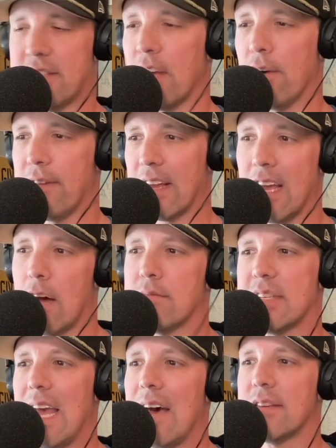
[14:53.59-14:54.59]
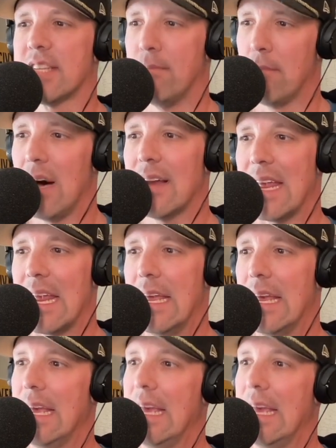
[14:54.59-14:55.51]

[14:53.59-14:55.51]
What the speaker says: So if it comes down to money,